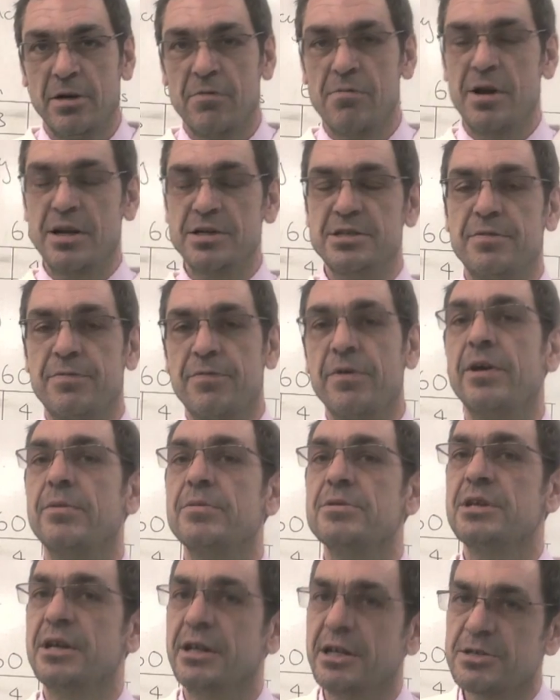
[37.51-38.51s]
Relative
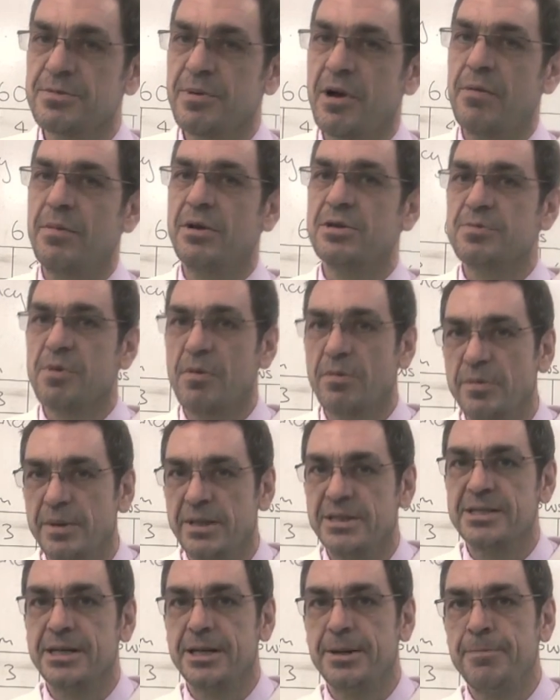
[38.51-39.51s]
frequency and experimental
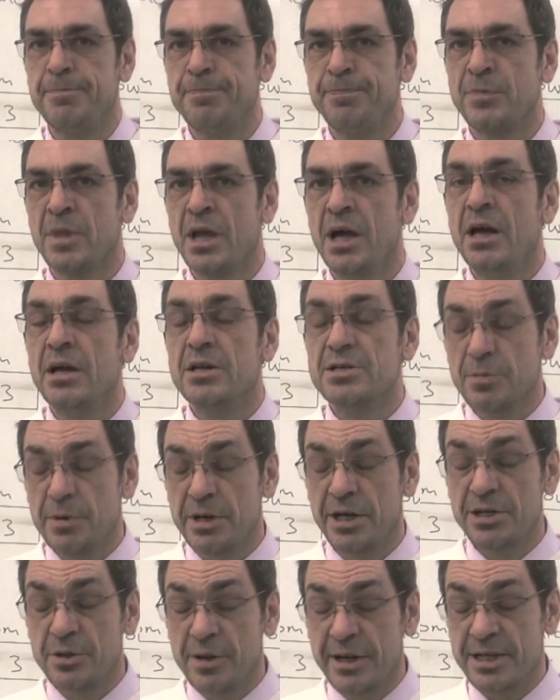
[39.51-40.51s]
probability. So
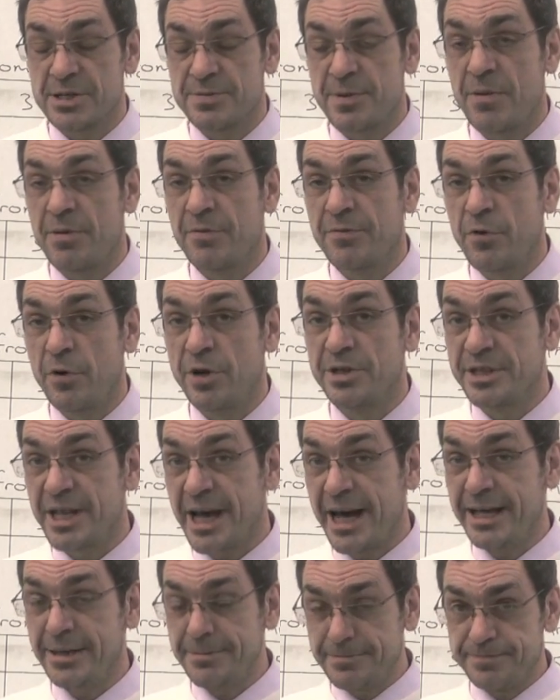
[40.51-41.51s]
we're going to do an experiment for you
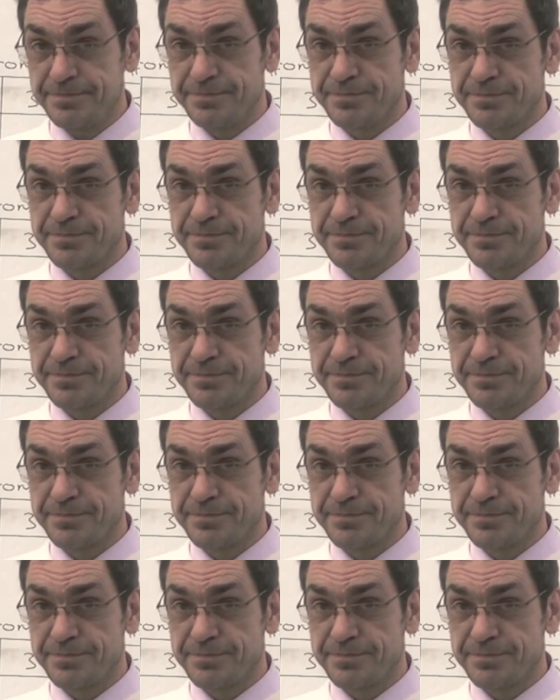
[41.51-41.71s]
today.